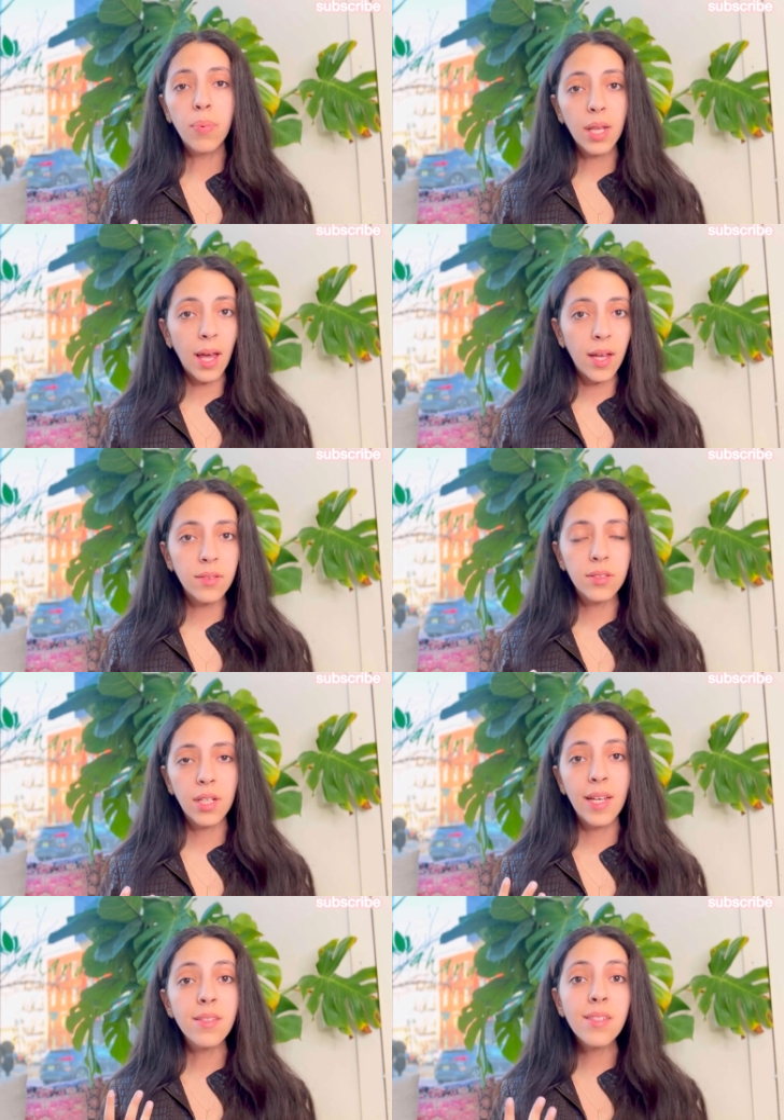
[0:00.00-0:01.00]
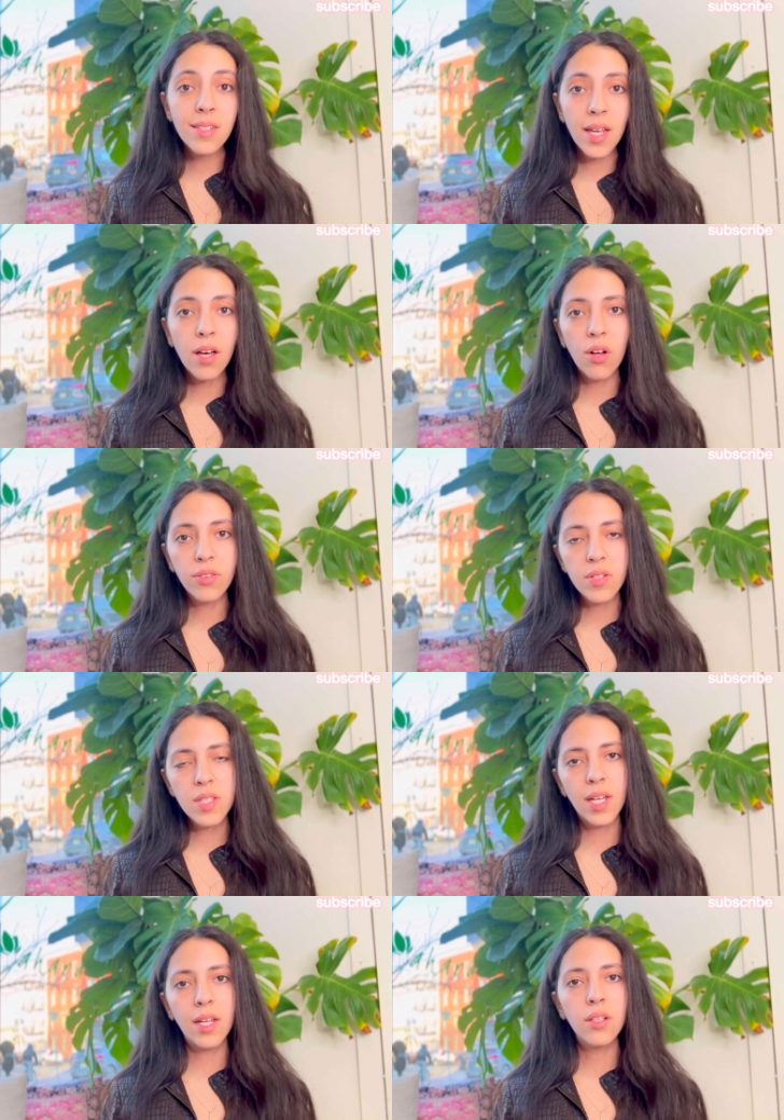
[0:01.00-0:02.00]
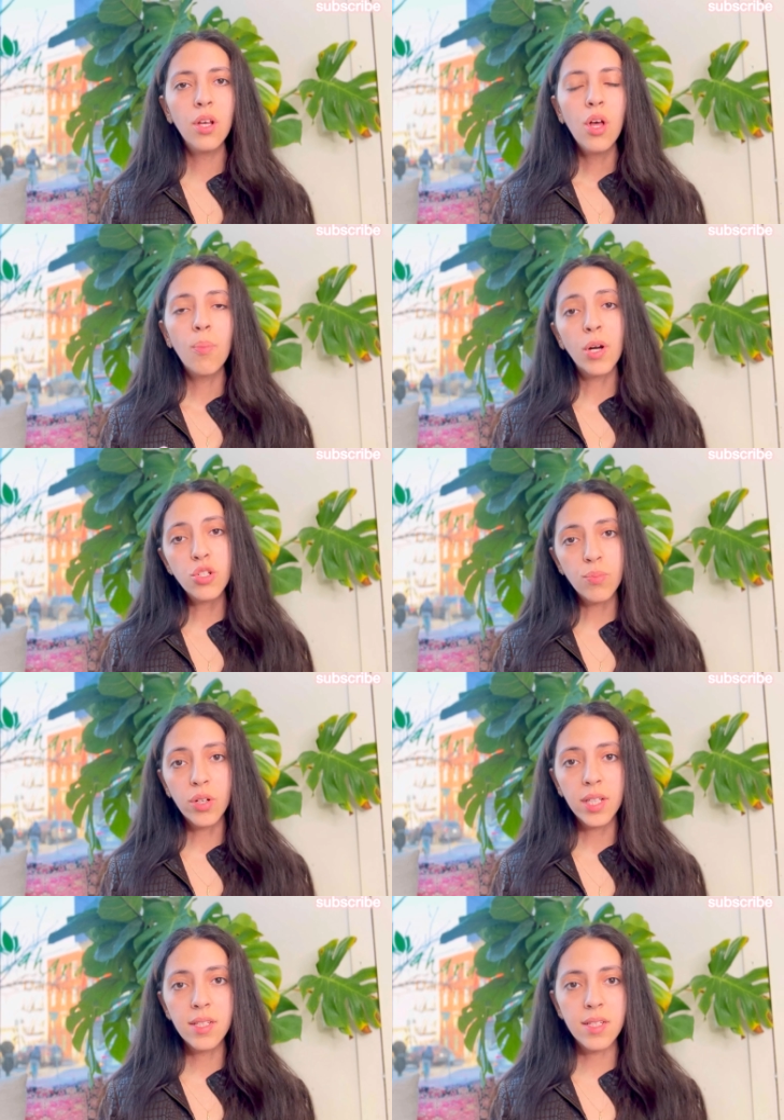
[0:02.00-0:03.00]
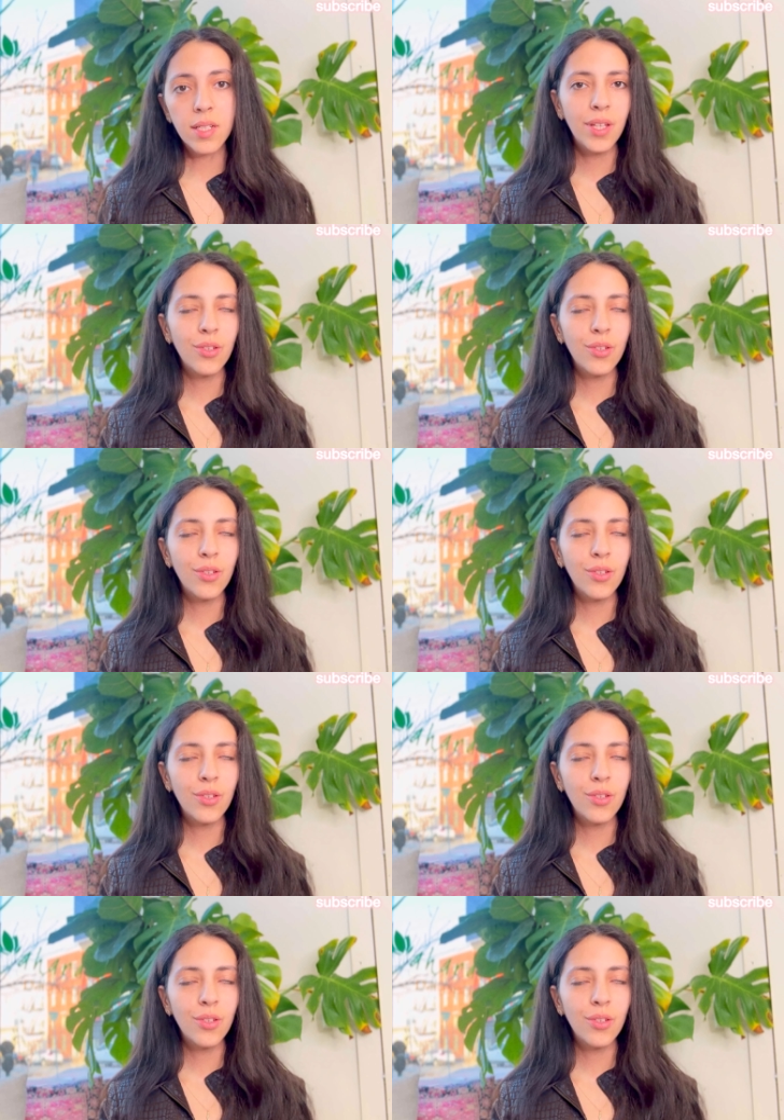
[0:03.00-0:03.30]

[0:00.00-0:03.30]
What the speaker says: blend and sit on the skin much more easily.